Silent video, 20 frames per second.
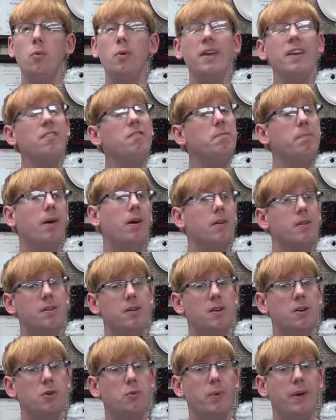We have
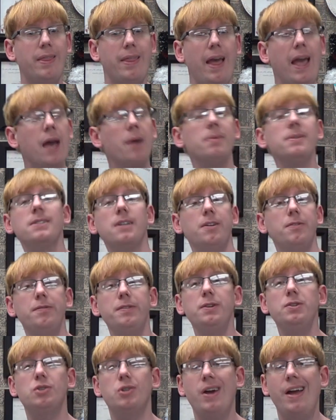partnered with Amazon
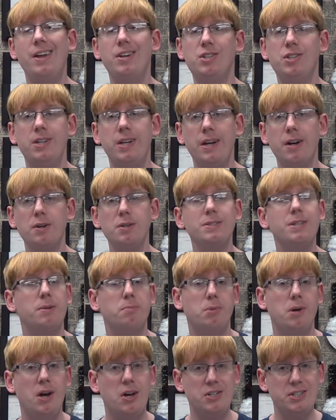Future Engineers and
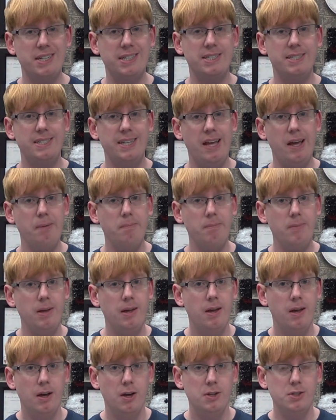Project STEM
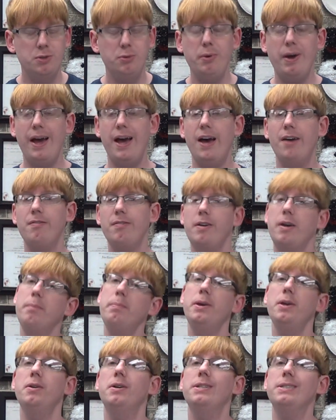to have
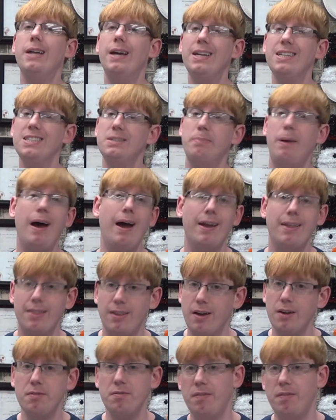Computer Science Python